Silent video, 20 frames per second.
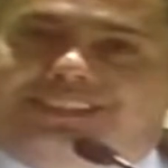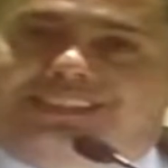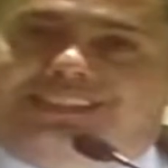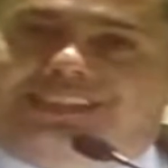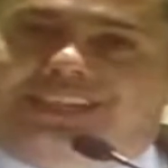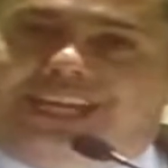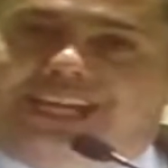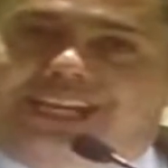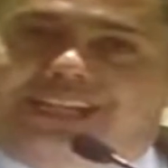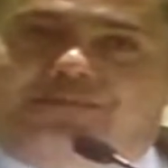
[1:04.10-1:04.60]

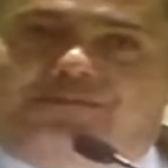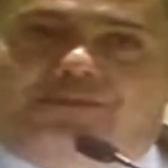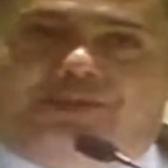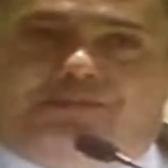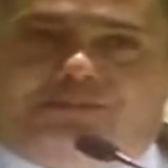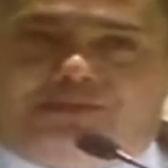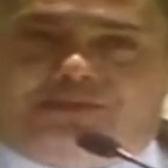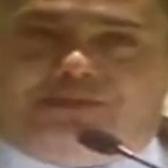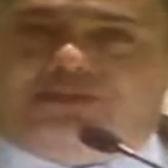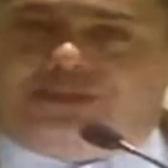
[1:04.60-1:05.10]
And
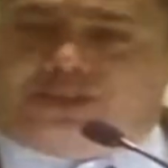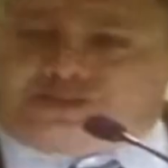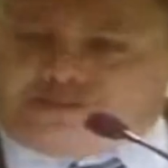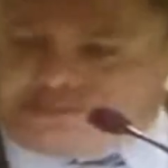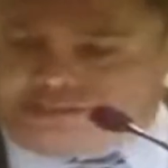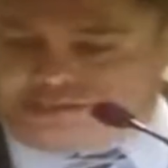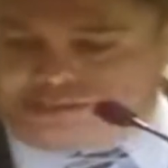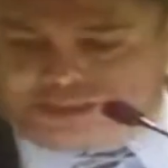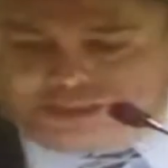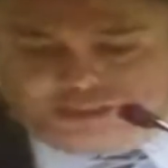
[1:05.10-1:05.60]
people
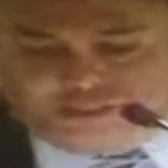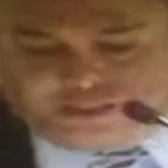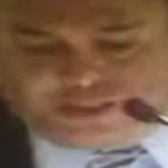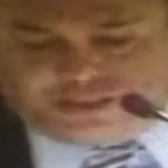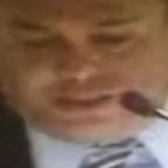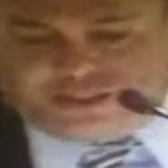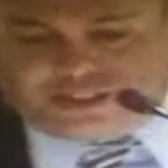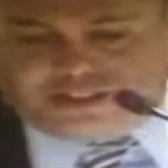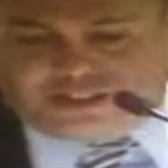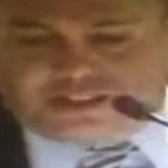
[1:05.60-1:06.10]
start warming up
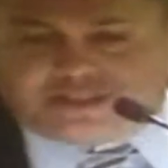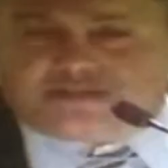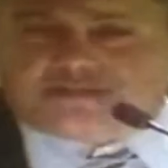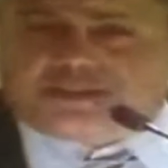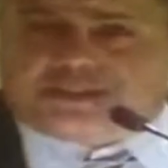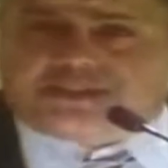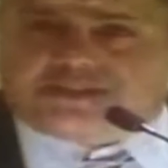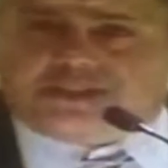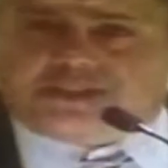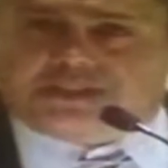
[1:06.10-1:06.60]
to you, and I think
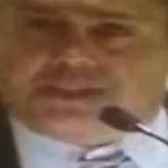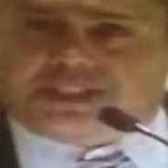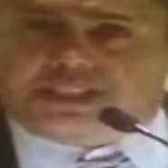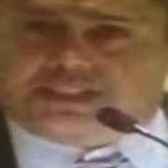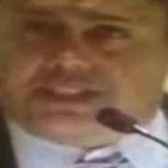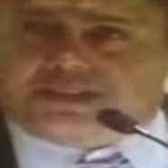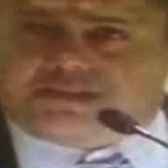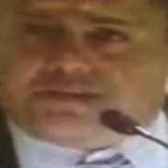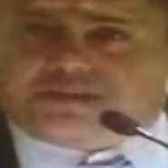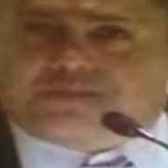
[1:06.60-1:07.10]
we start
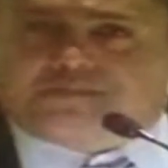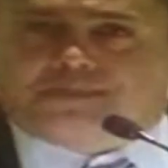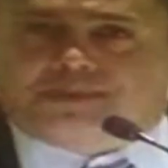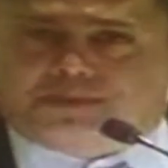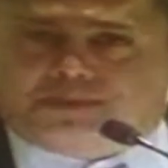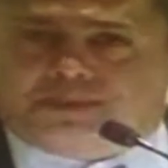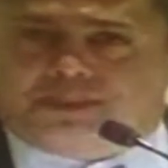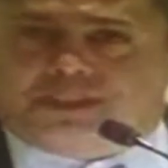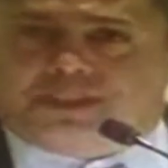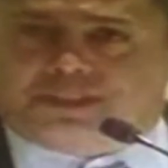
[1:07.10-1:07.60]
changing it one
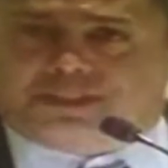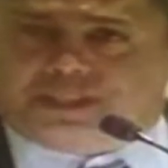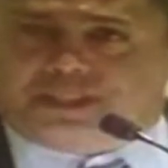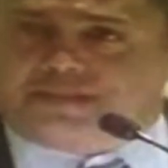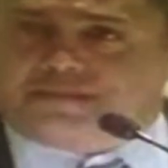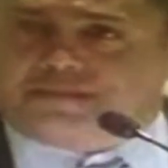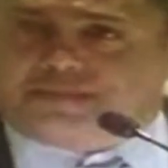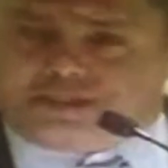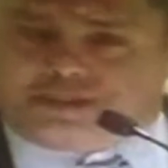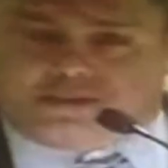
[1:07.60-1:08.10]
person at a
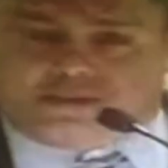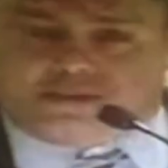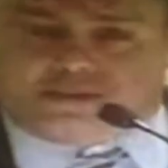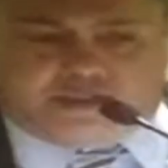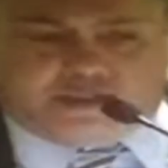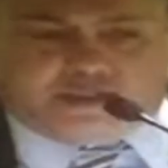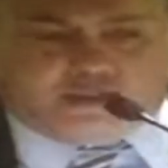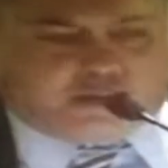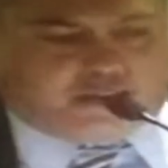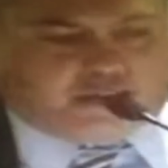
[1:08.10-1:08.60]
time. So
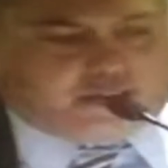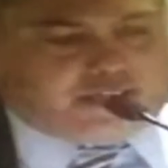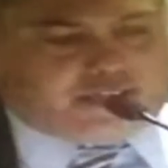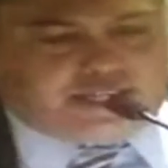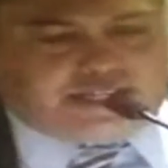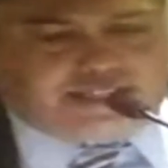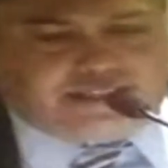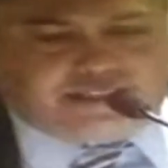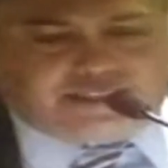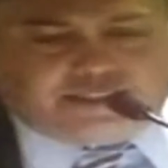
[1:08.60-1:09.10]

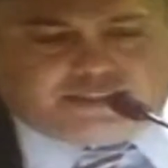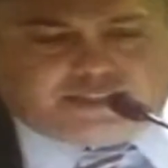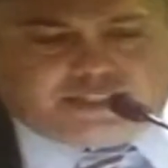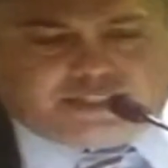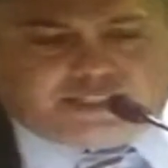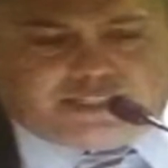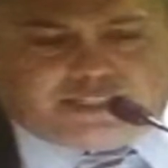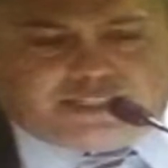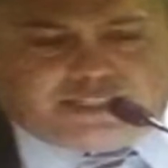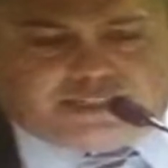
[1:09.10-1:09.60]
I think
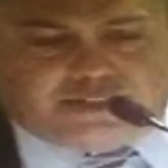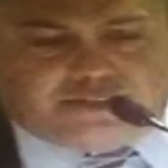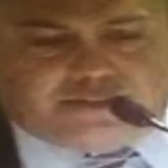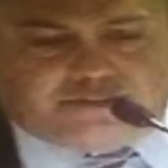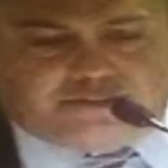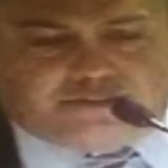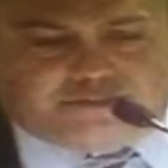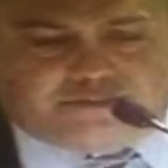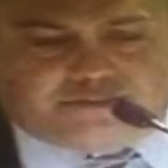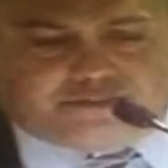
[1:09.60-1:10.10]

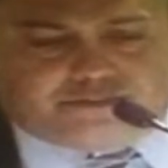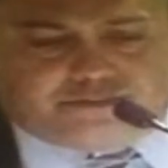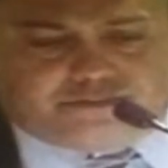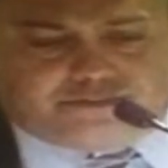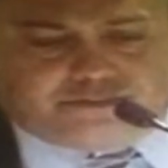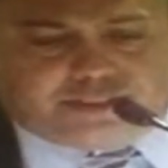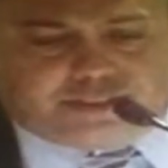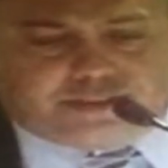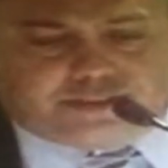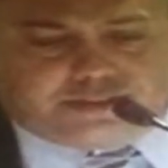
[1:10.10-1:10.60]

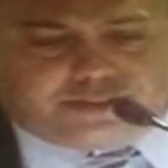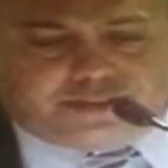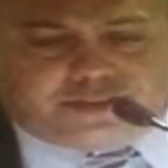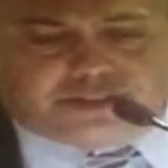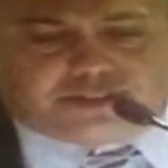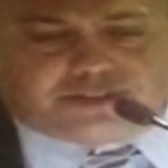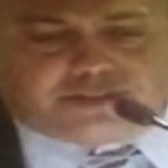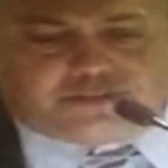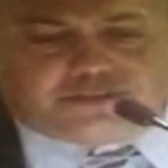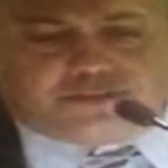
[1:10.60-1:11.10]
it
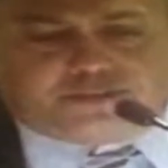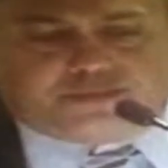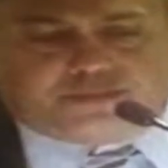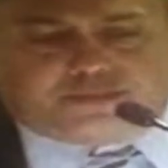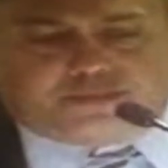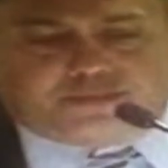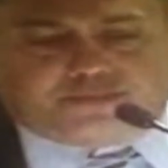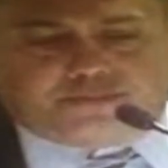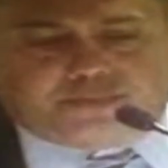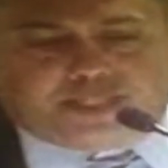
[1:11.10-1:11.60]
starts
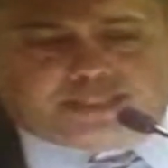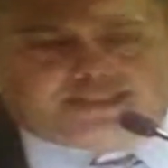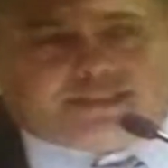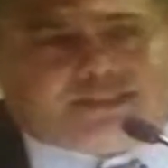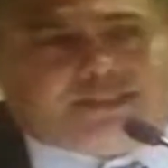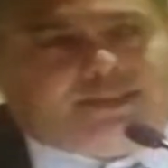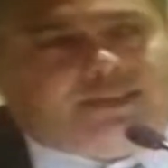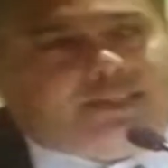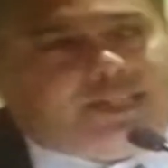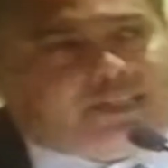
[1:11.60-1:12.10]
by
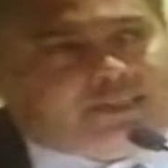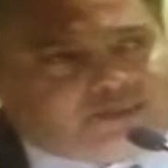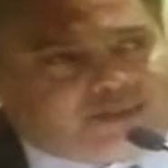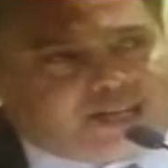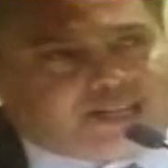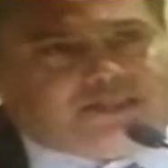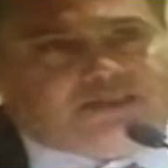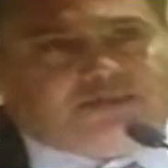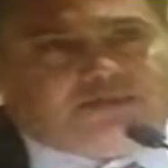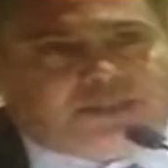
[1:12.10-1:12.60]

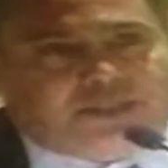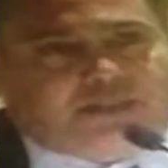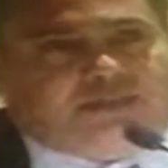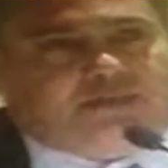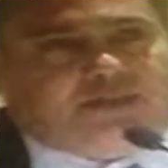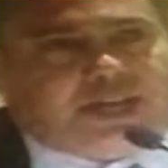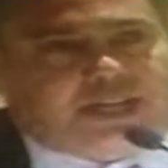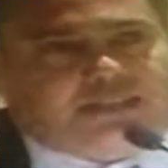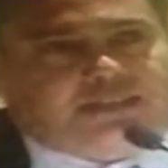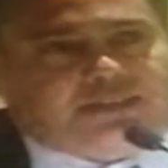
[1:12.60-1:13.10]
human
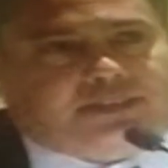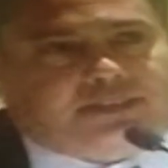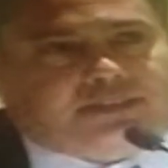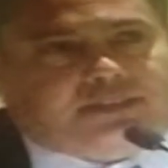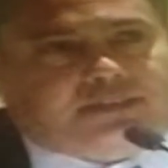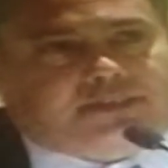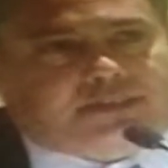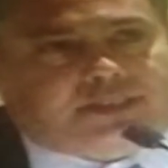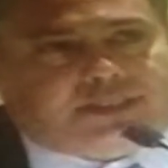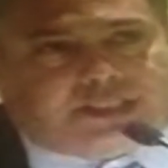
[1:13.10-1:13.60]

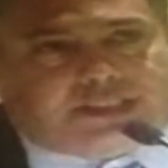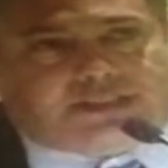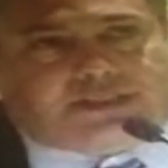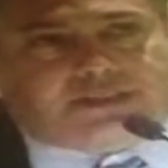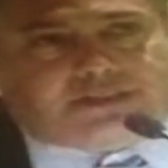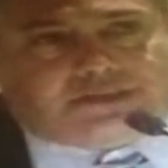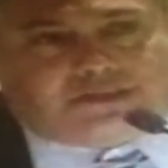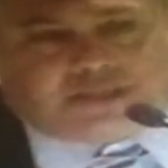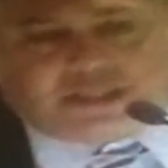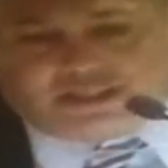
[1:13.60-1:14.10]
interactions to change
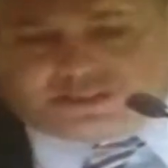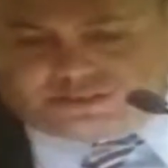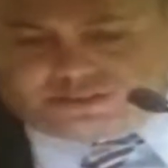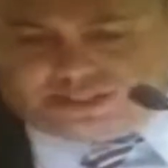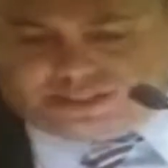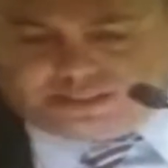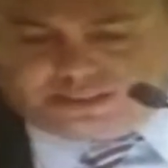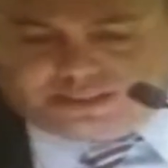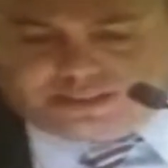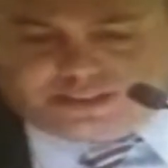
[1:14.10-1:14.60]
this around.
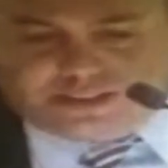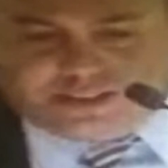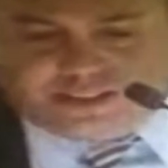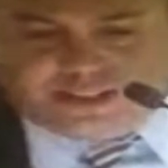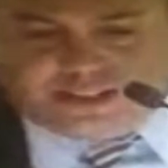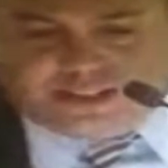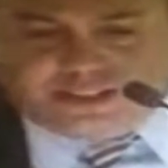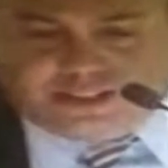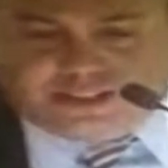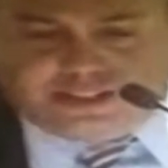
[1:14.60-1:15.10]
So I think
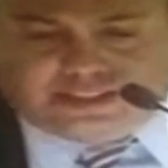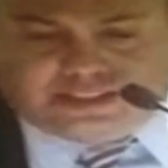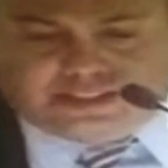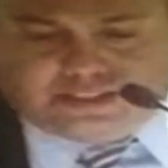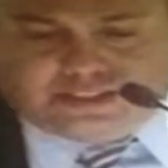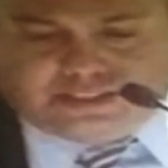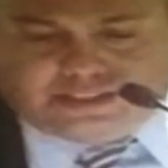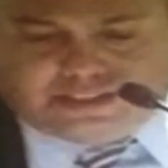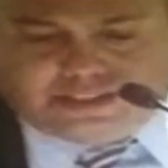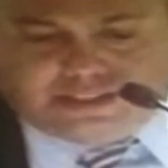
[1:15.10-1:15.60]

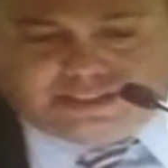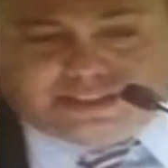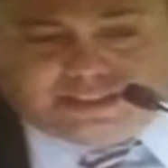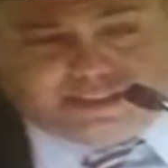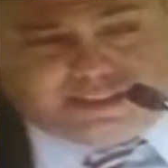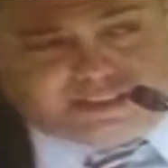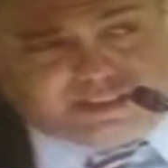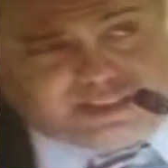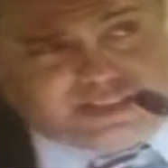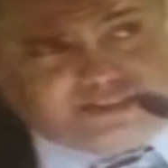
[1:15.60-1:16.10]

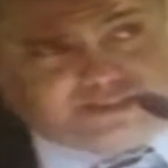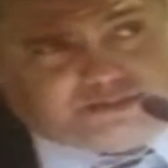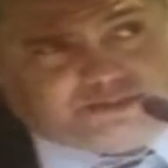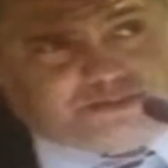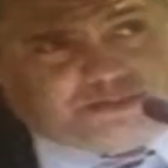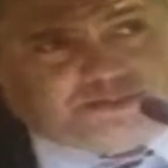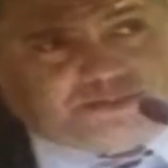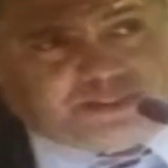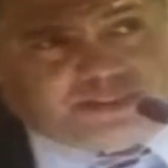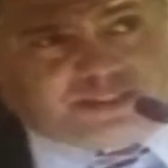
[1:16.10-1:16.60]

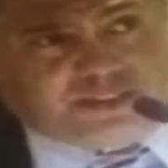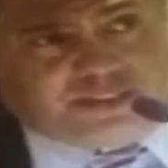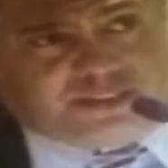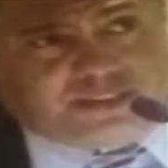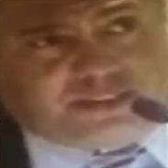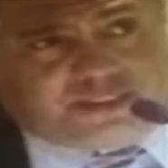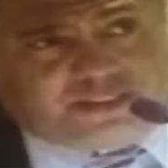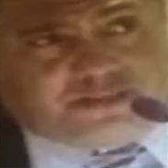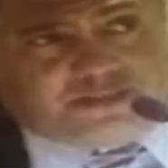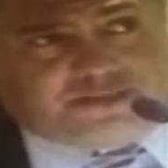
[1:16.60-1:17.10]

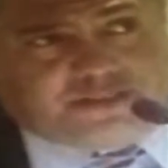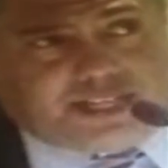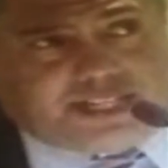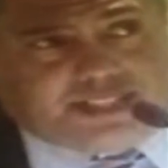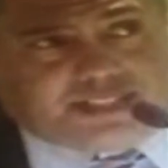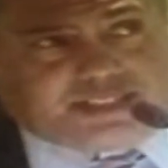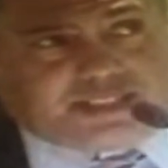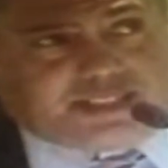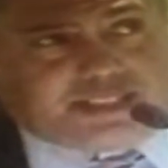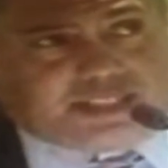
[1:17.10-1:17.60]
Councilwoman Olivia
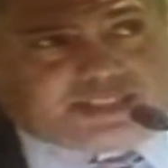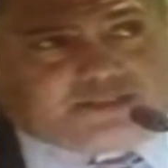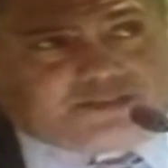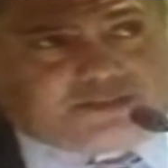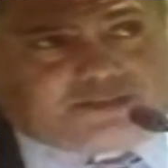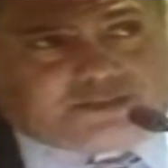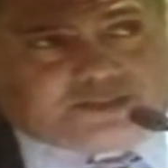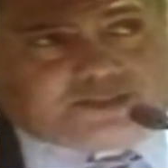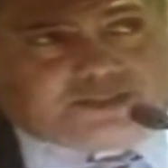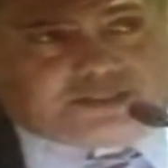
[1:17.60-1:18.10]
Valentine has
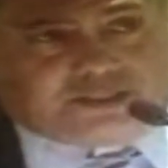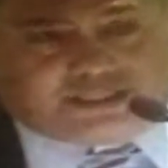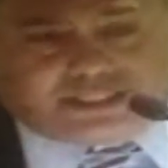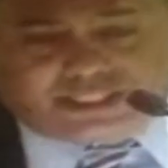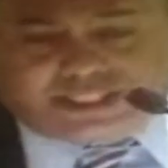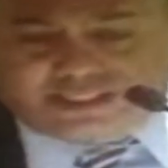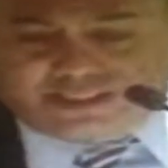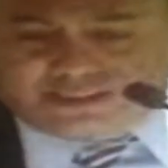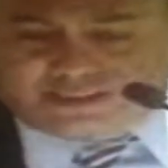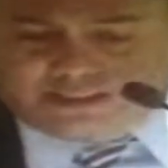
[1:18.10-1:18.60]
more words to
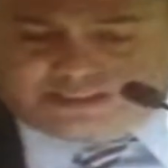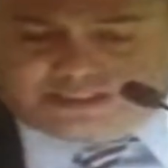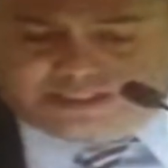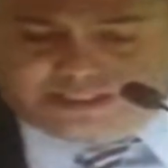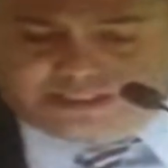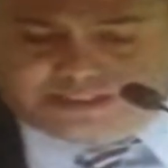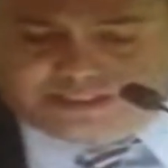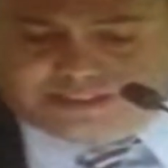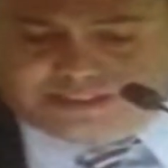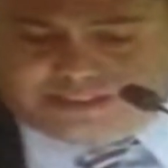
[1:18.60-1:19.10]
say, and